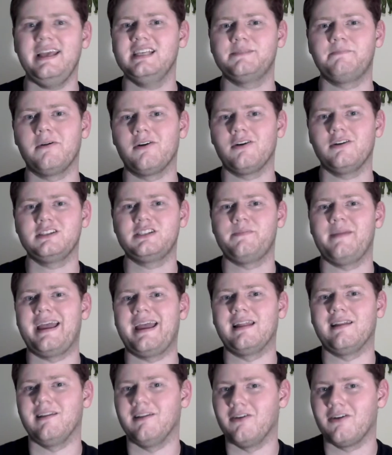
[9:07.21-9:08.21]
birds may
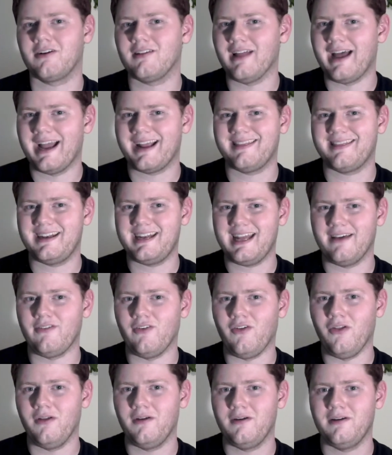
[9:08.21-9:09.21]
look like the
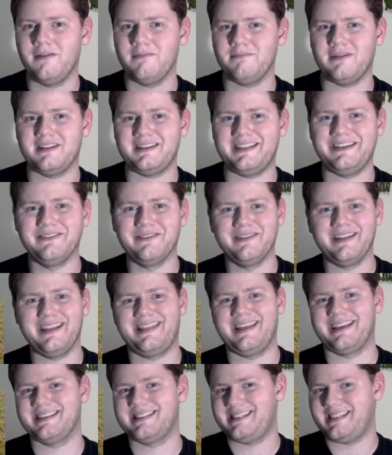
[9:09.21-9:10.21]
devil, but the only
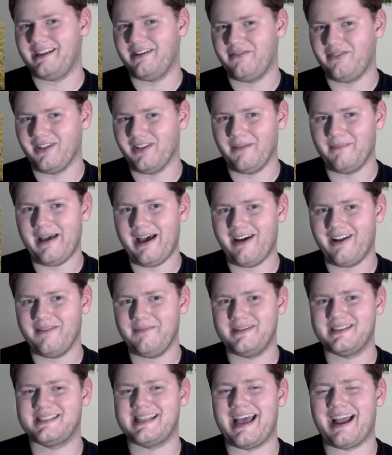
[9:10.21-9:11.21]
thing sinful about
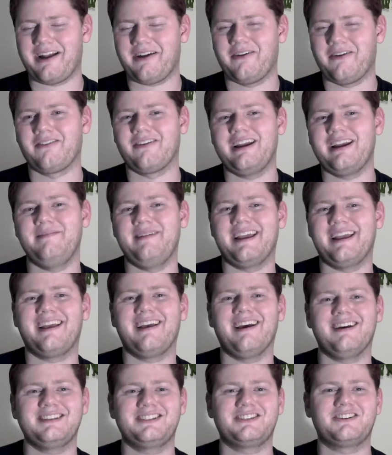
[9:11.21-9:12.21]
them is that creamy
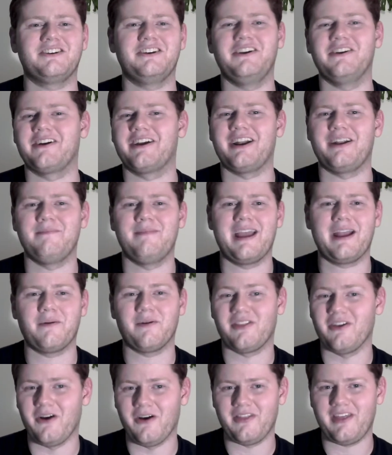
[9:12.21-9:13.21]
custard you're gonna make
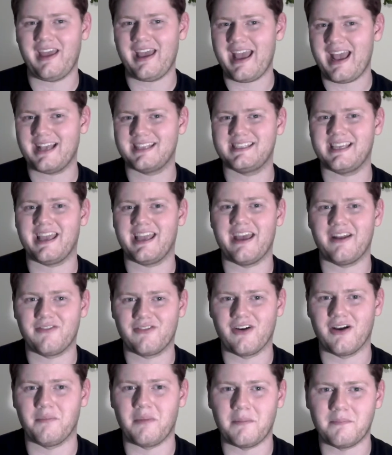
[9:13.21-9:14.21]
with all the eggs you get
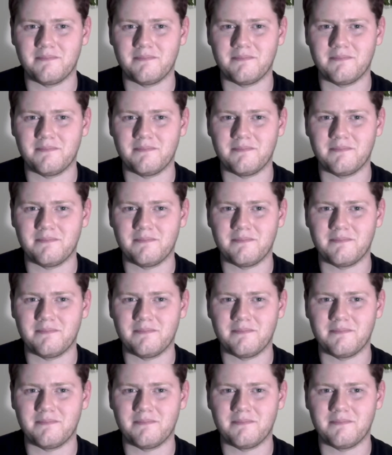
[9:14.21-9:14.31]
from them.